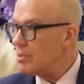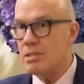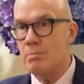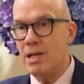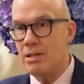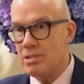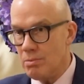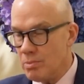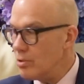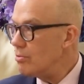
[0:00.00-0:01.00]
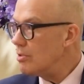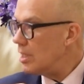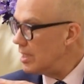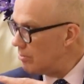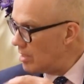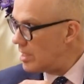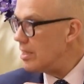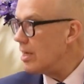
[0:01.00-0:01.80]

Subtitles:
It's about someone who really, really